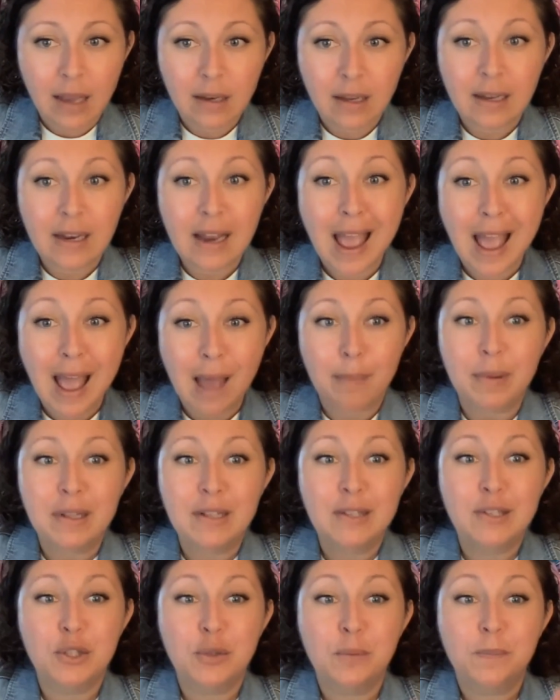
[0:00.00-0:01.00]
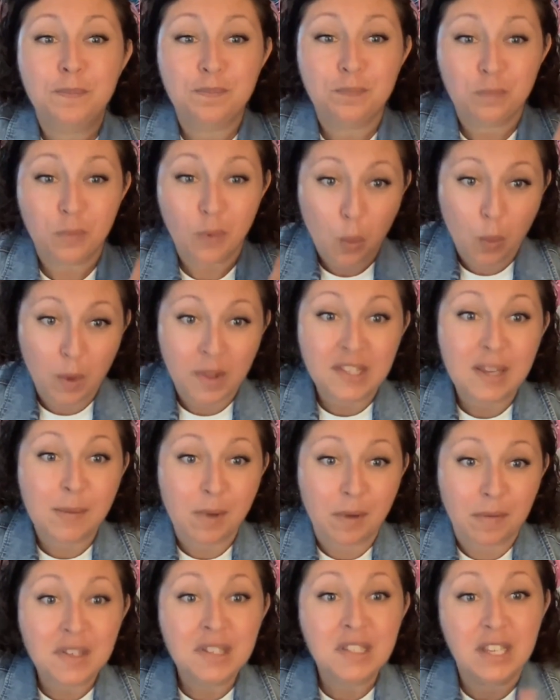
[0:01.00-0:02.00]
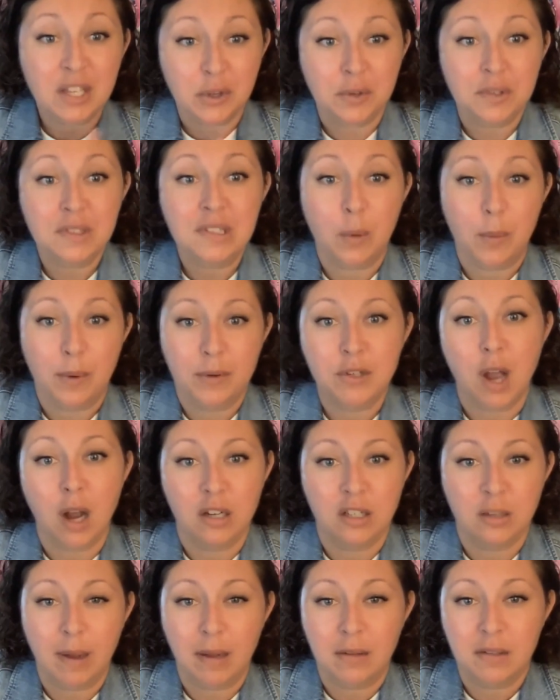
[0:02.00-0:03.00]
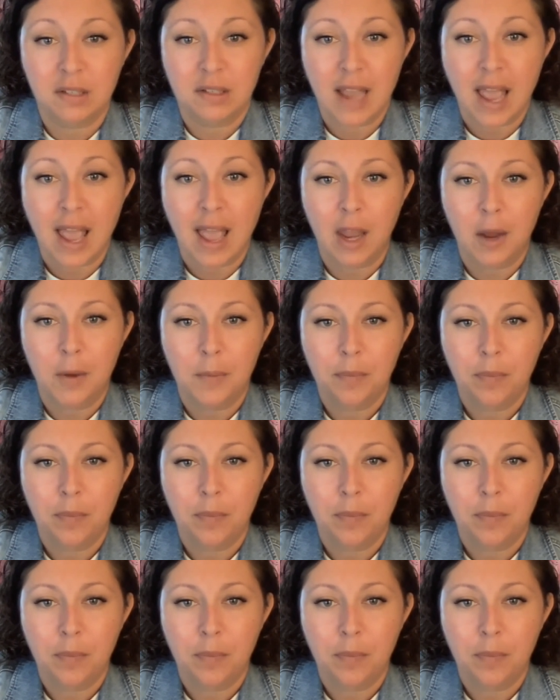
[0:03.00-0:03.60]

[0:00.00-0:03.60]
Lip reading: It happens with some of the skills that we talked about today.